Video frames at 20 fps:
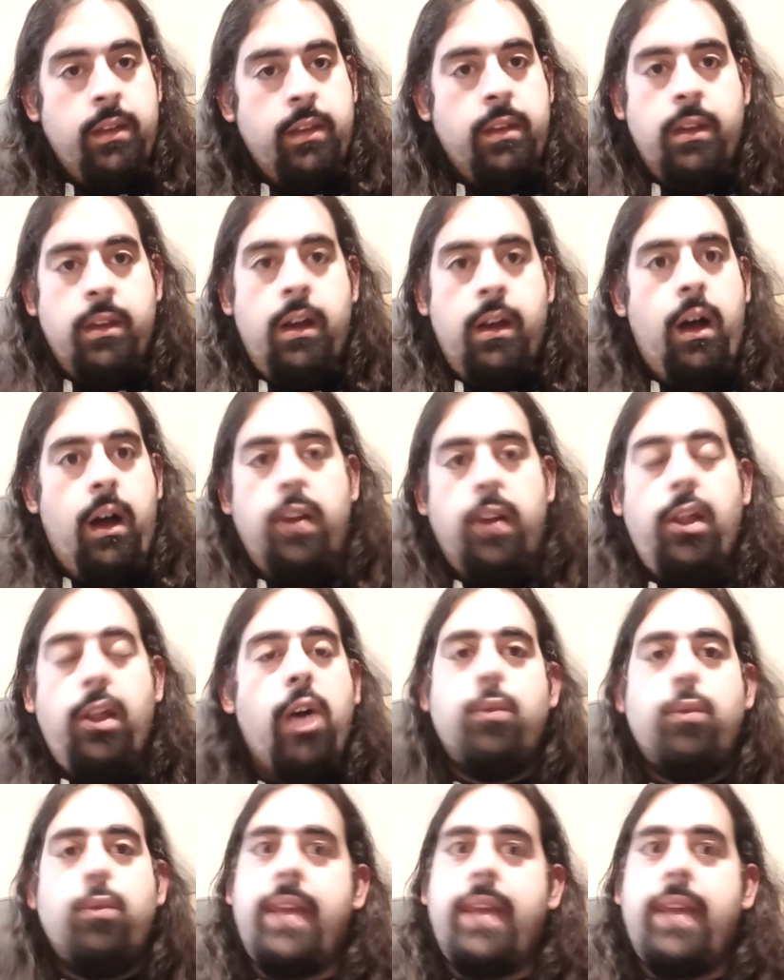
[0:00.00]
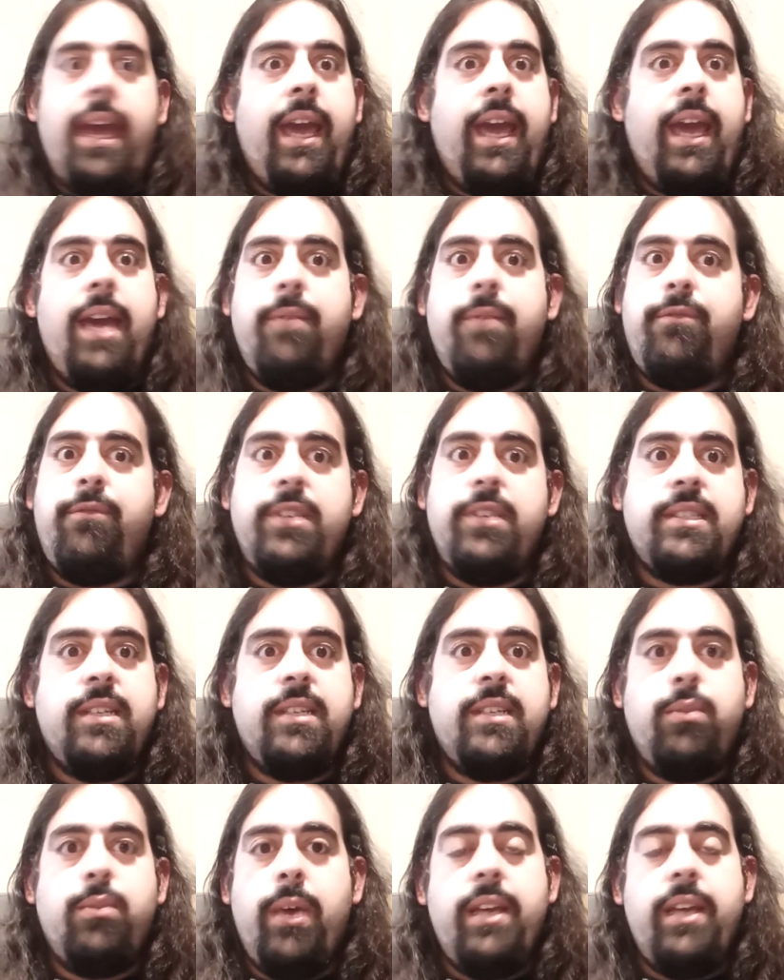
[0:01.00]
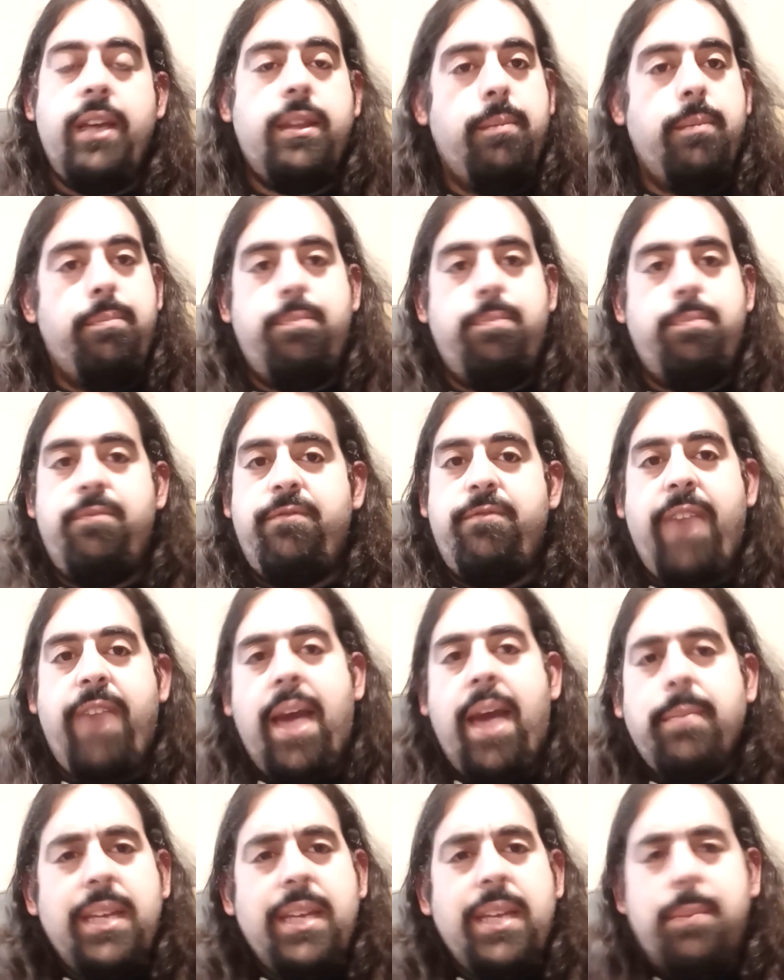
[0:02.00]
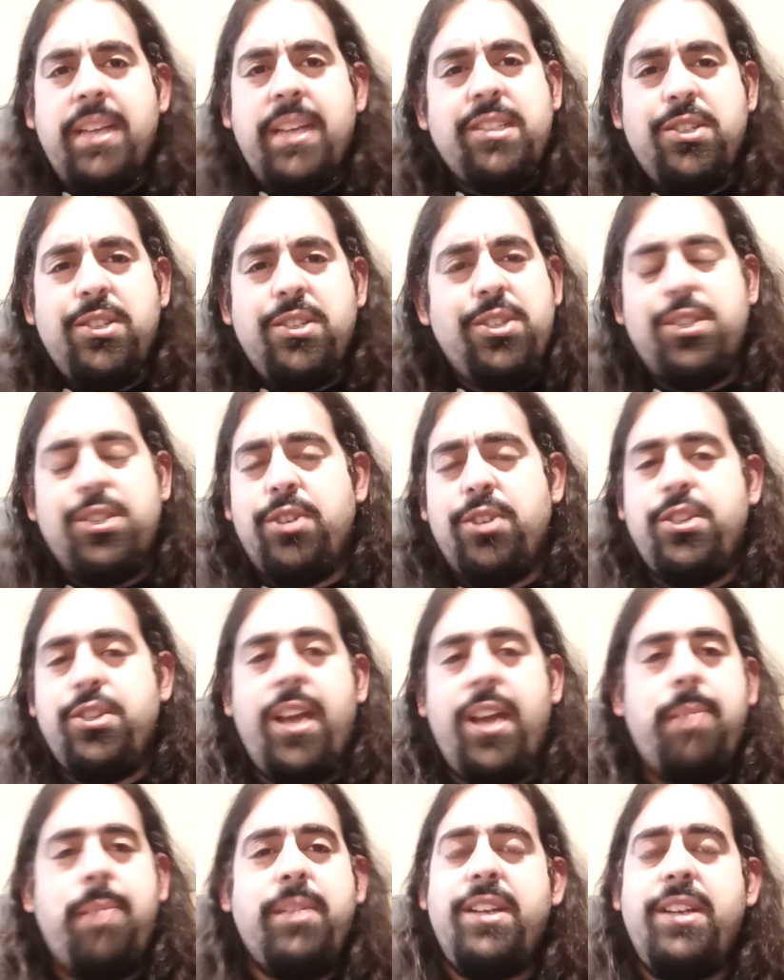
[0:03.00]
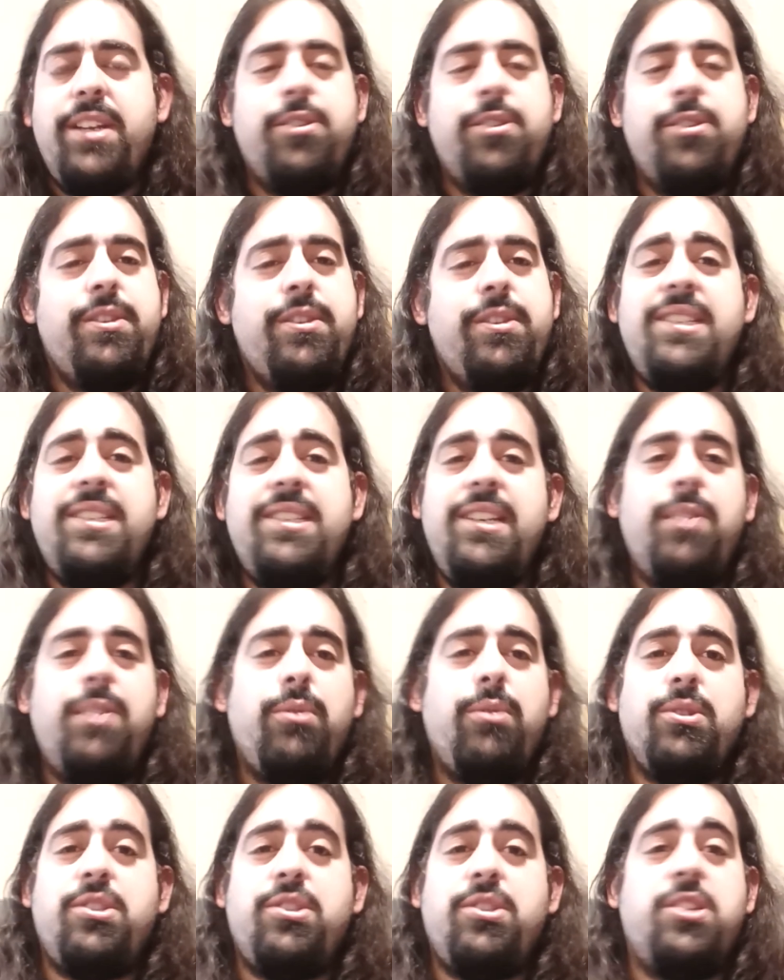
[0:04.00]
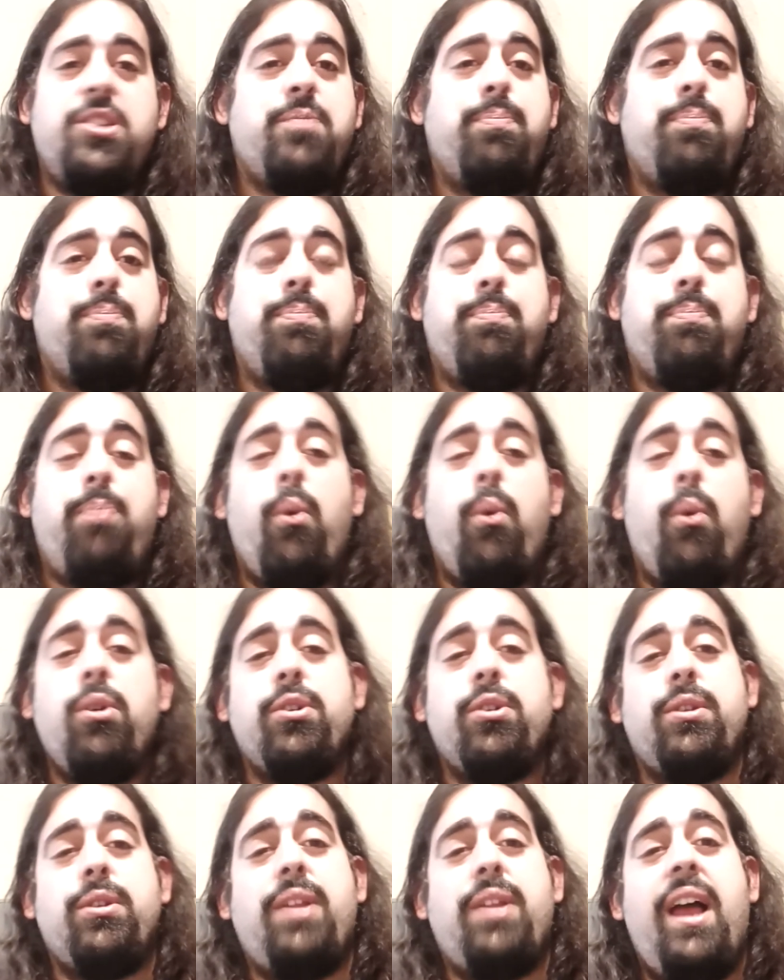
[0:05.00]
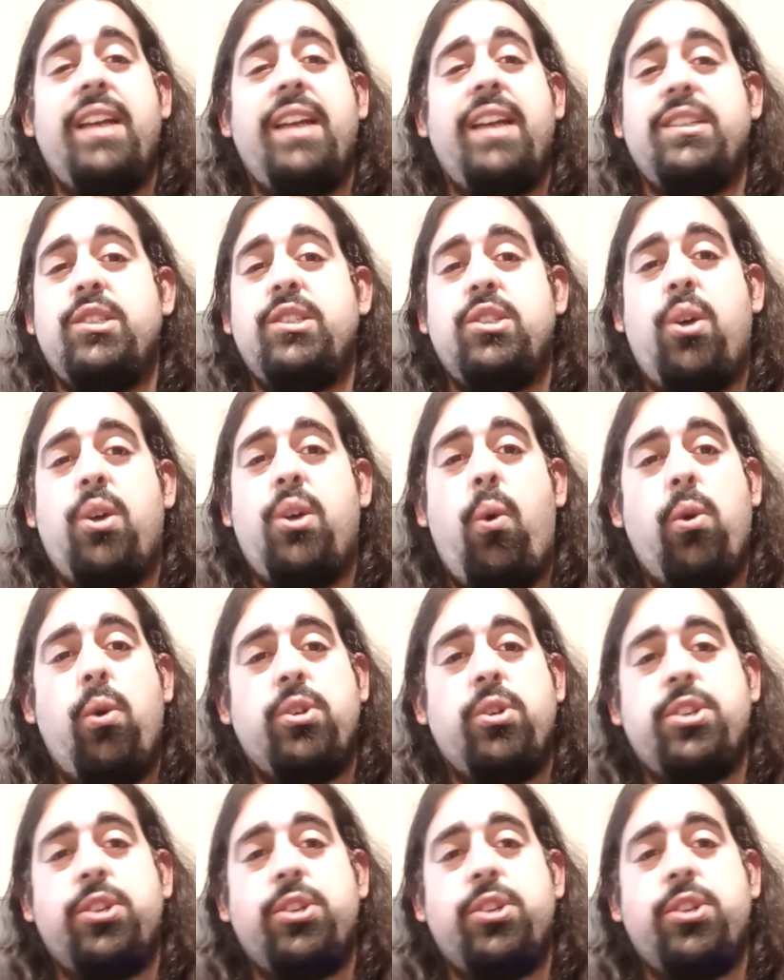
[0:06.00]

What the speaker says: Along with the ham-fisted way the family messages are jammed in here, this sequel is just borderline torture.